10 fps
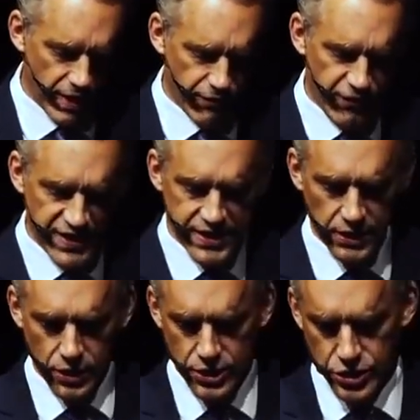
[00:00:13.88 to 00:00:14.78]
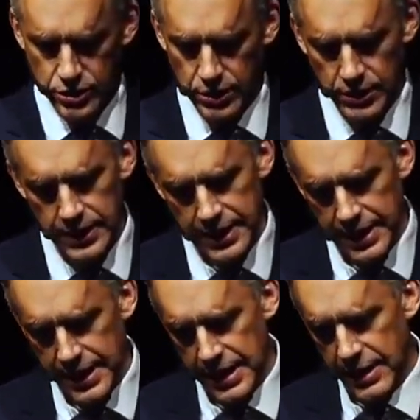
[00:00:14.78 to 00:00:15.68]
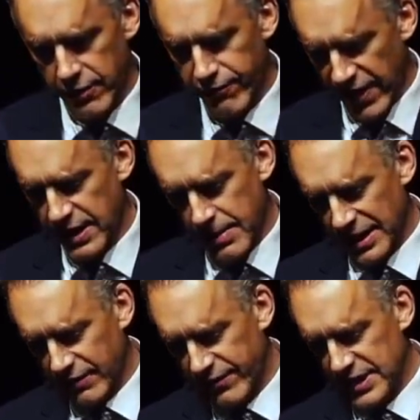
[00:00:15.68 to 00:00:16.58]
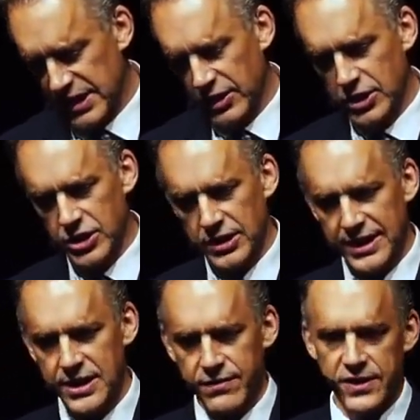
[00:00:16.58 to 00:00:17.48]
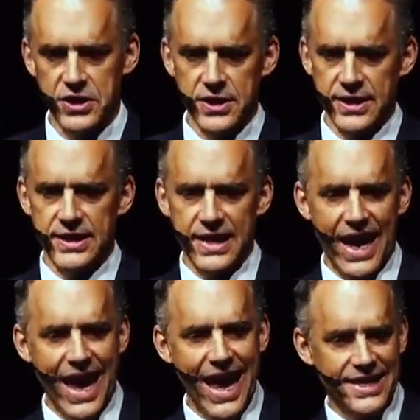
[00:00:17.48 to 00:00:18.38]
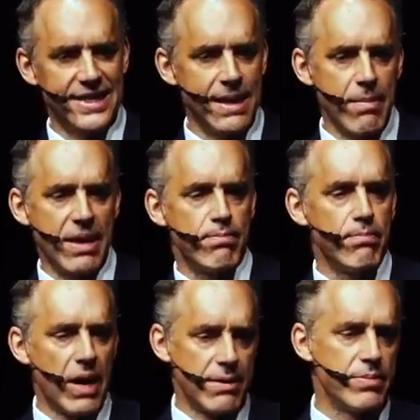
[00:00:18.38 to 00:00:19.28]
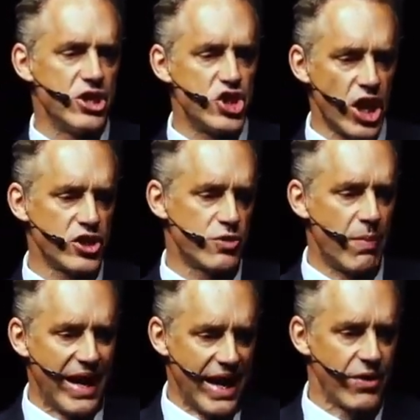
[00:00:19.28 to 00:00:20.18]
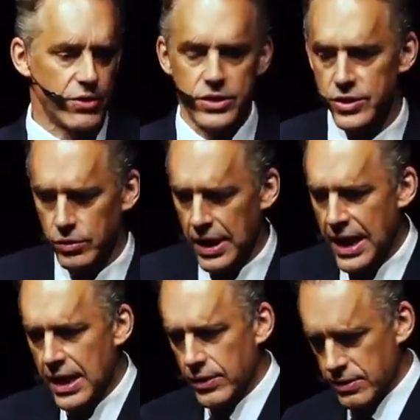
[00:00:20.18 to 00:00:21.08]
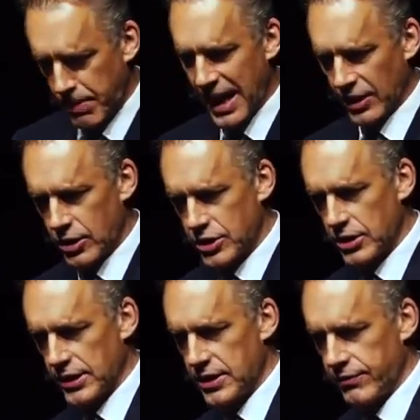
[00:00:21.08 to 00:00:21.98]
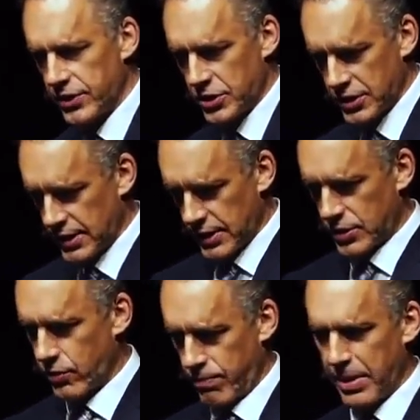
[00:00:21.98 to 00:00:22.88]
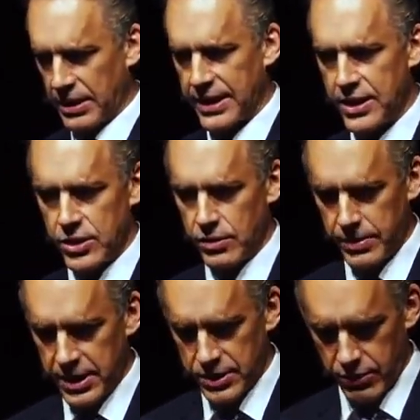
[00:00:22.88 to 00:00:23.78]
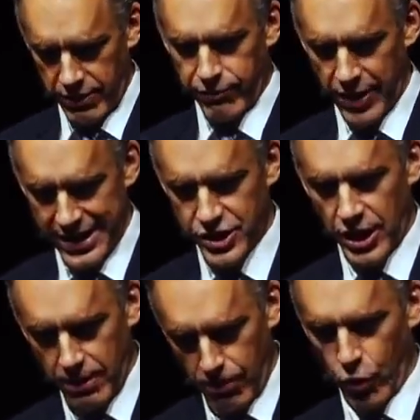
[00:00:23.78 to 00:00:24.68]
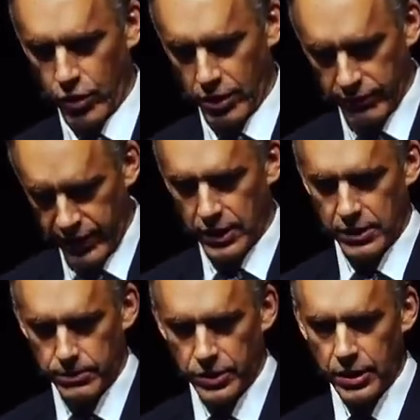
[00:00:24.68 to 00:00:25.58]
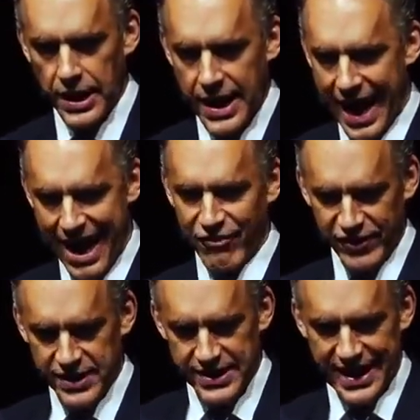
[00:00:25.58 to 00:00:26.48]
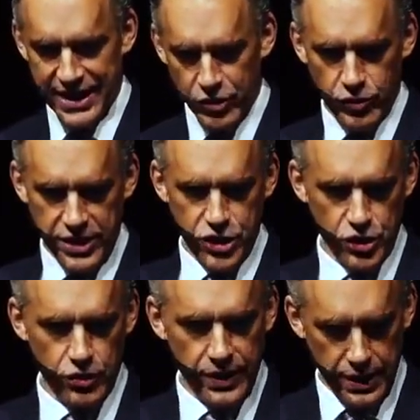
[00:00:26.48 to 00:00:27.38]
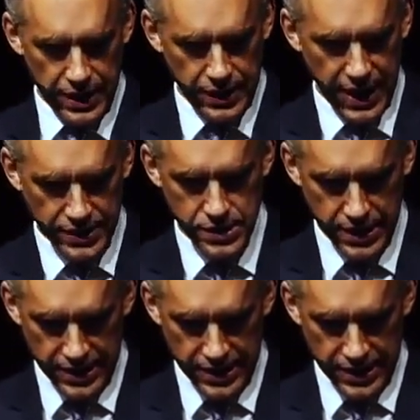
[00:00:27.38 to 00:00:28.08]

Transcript: physiological, your fundamental physiological insufficiencies as they might be judged by others. So there's biological insufficiency that's sort of built into you because you're a fragile, mortal, vulnerable, half-insane creature, and that's